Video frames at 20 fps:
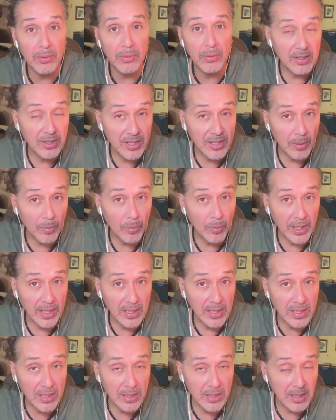in some
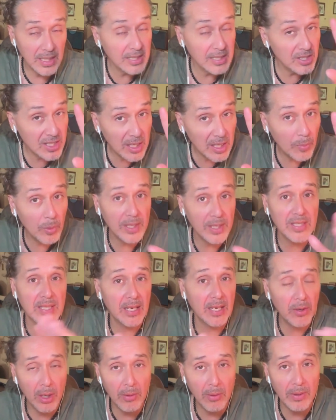ways,
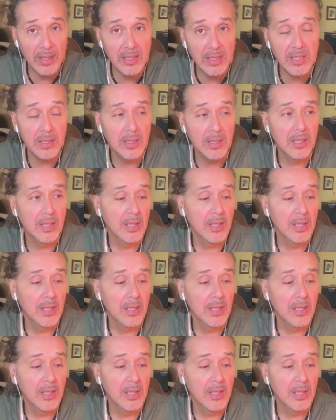not always,